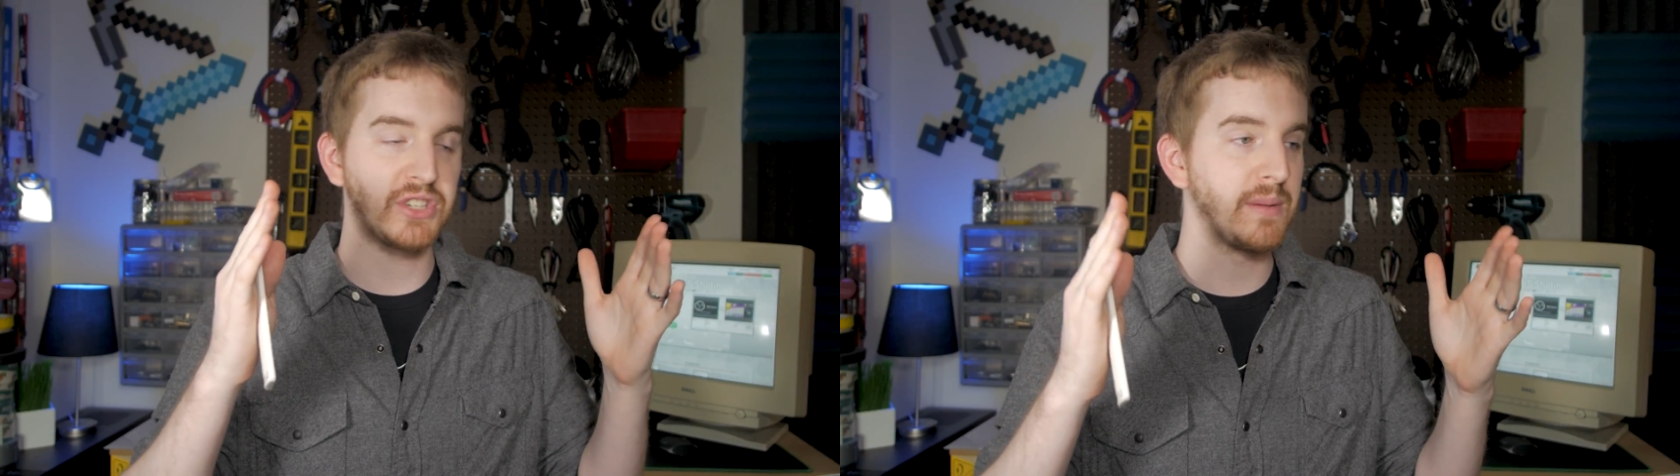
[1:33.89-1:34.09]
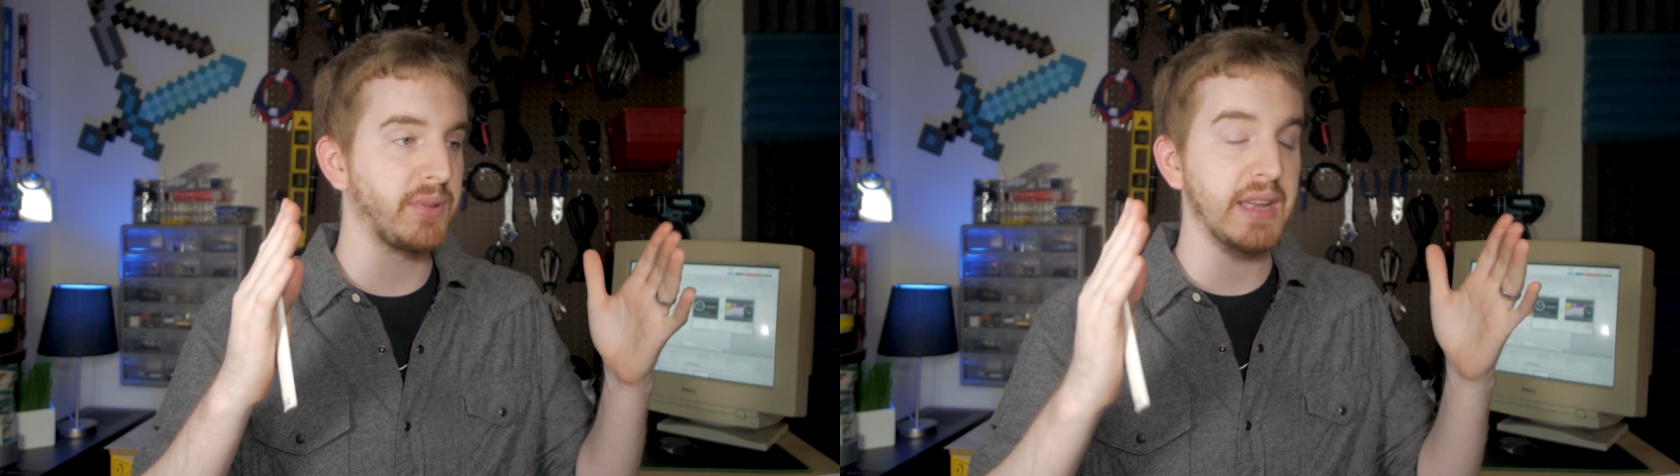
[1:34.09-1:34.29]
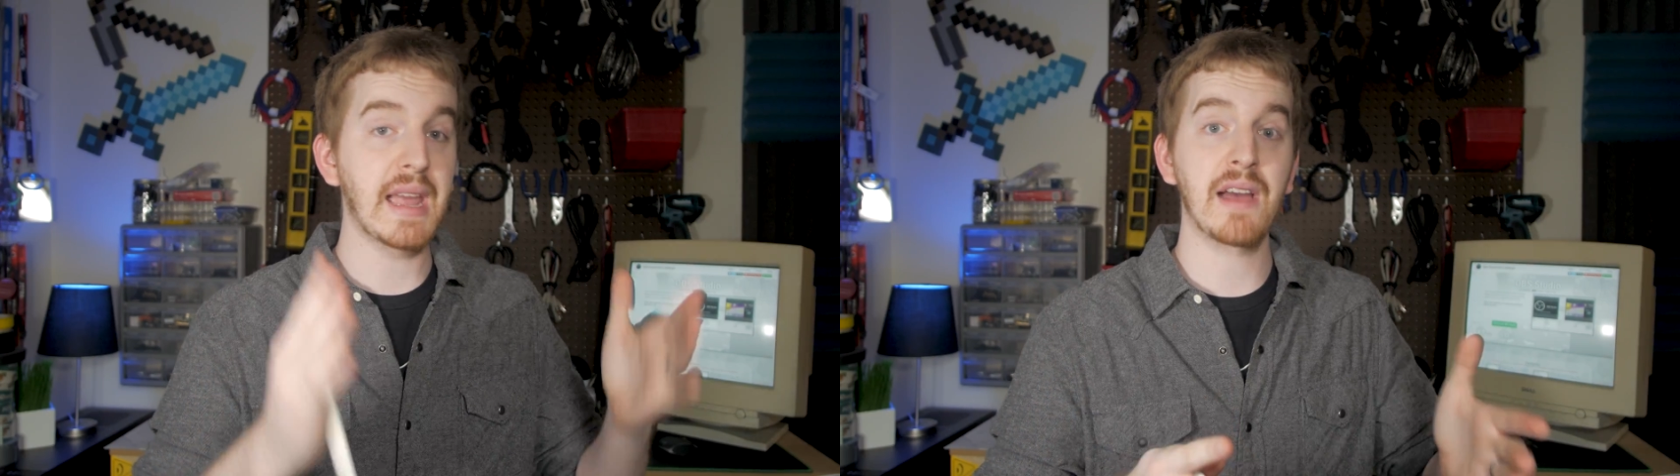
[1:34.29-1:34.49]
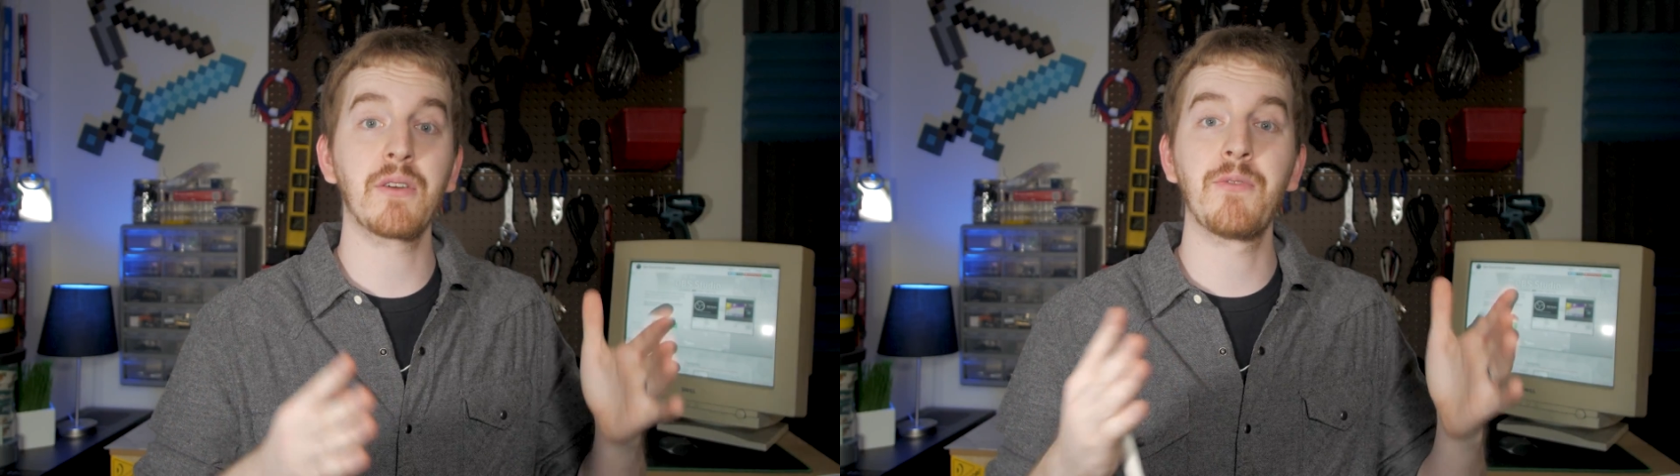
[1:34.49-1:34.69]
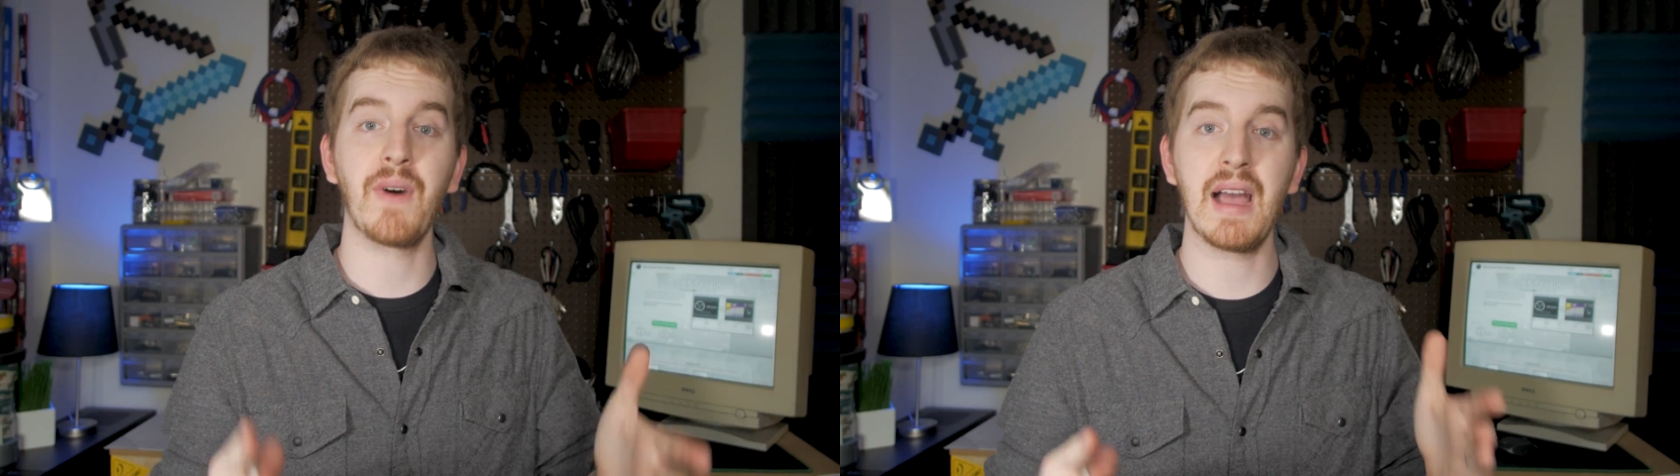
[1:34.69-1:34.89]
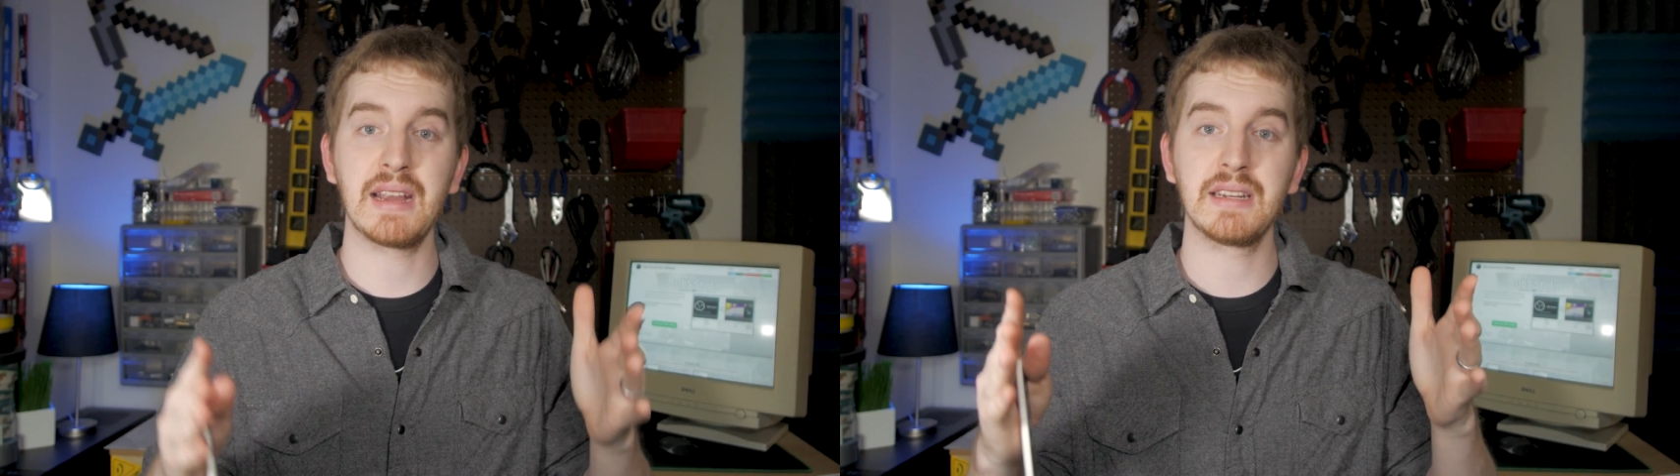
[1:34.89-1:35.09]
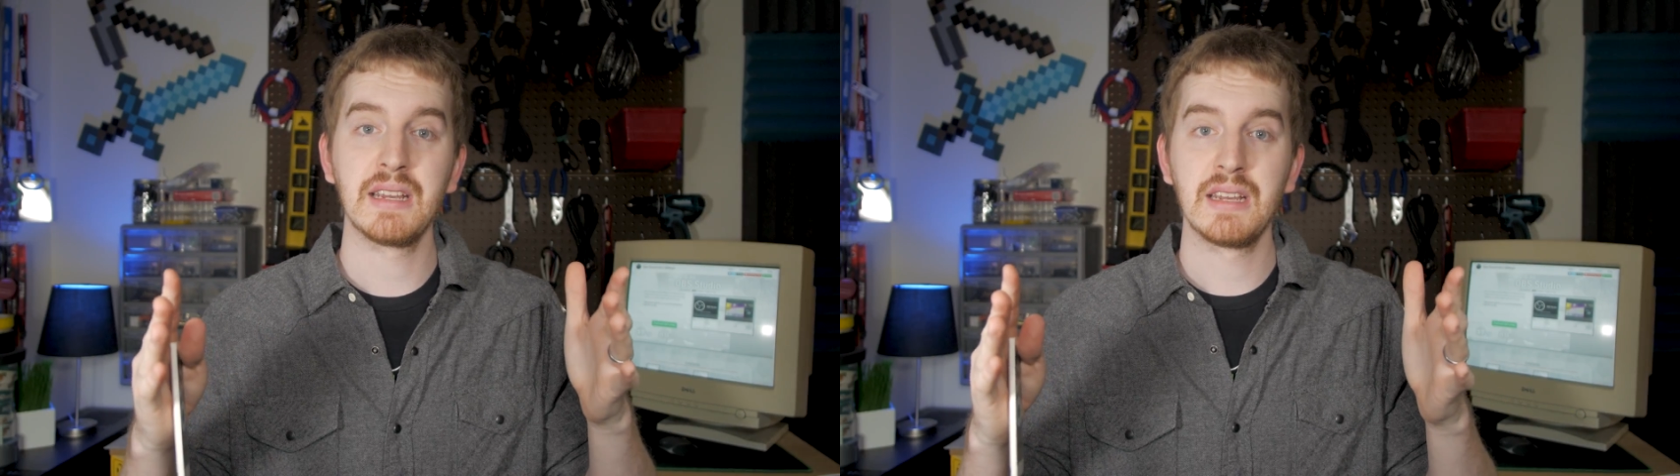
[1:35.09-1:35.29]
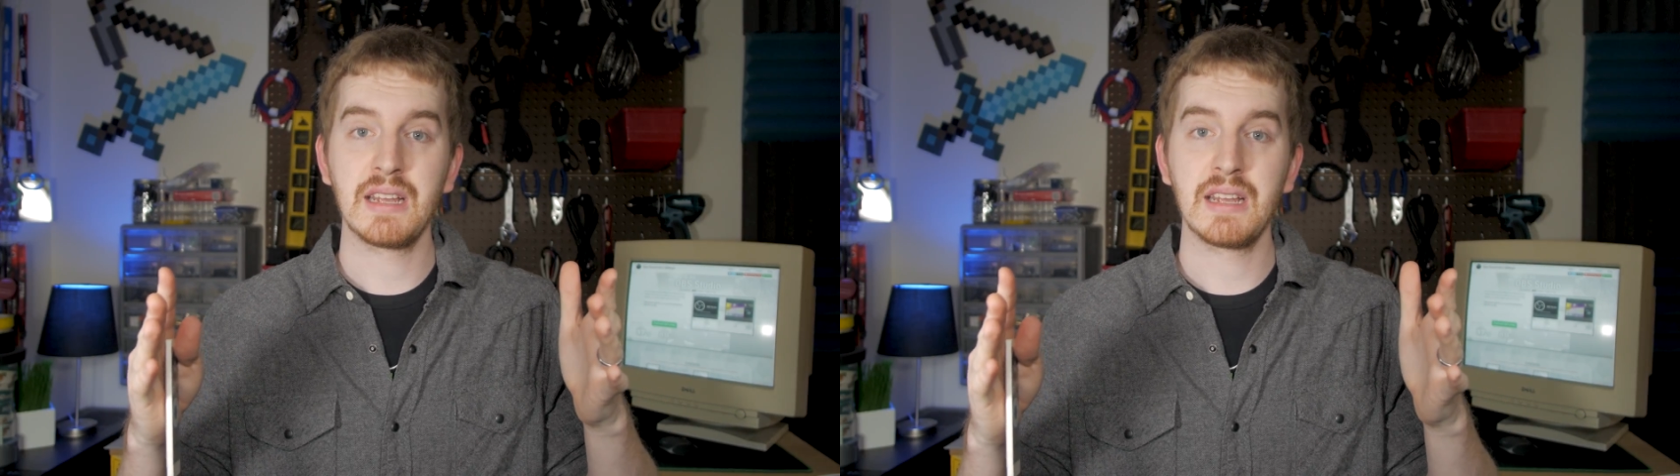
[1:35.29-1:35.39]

simply how to find